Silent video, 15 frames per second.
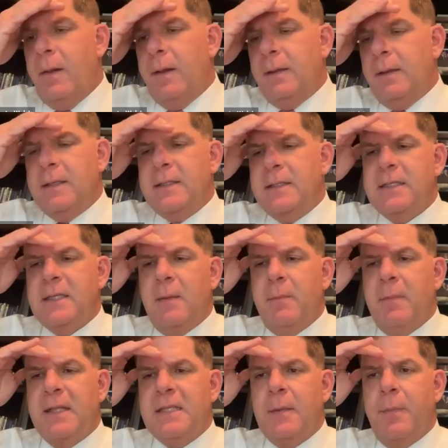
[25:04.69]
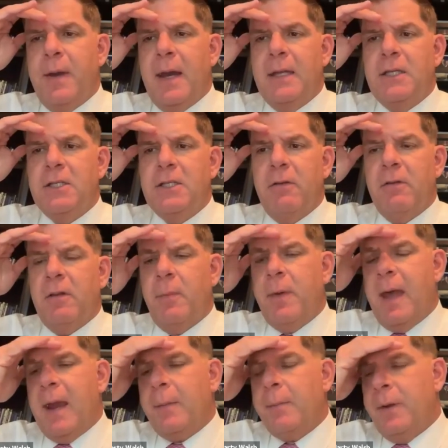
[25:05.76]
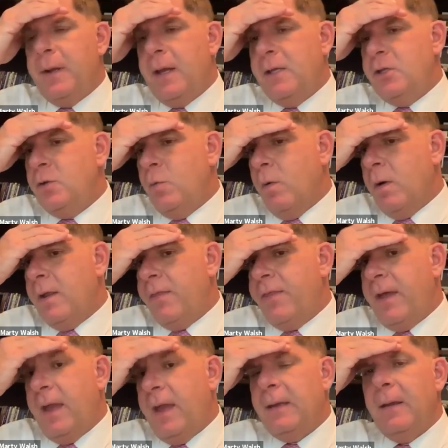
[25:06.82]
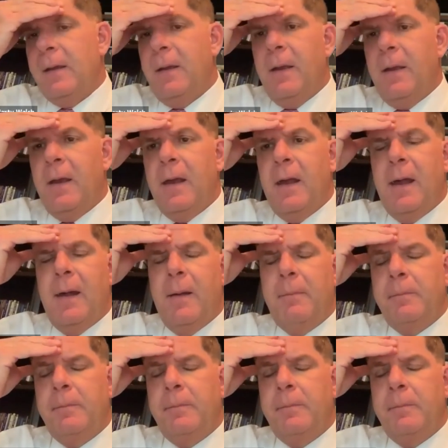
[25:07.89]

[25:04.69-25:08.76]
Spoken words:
this isn't meant to pat each other on the back, but I do want to thank, Joe